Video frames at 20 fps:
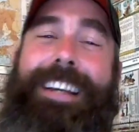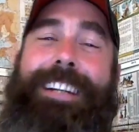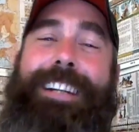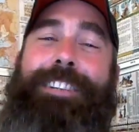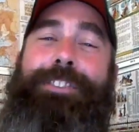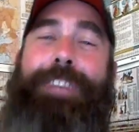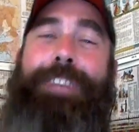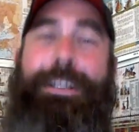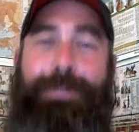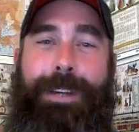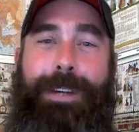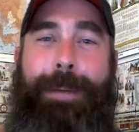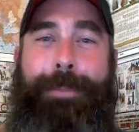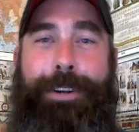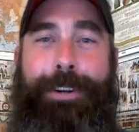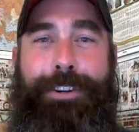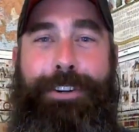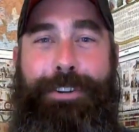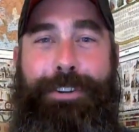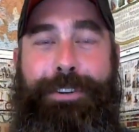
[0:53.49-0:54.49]
So that's what I'm
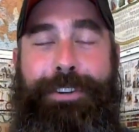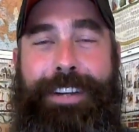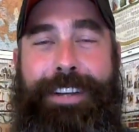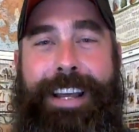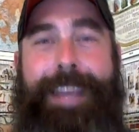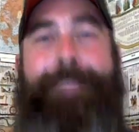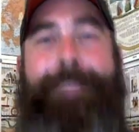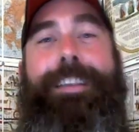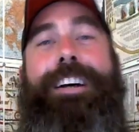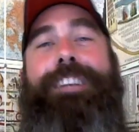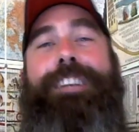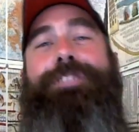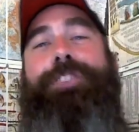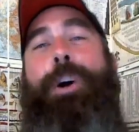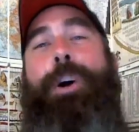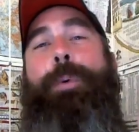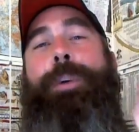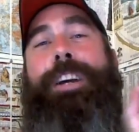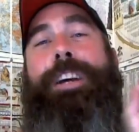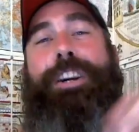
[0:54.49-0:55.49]
here to do today.
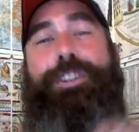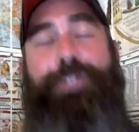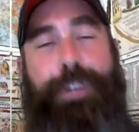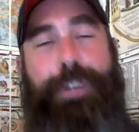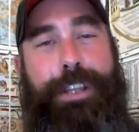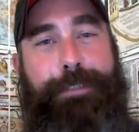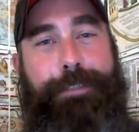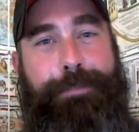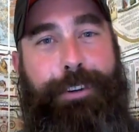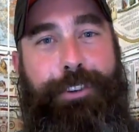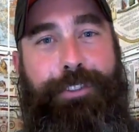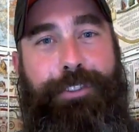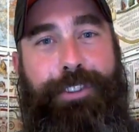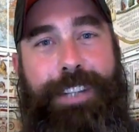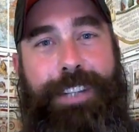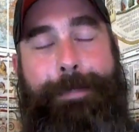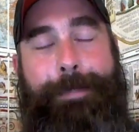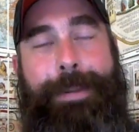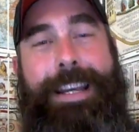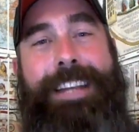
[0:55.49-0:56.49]
So we're going to show you the first clip.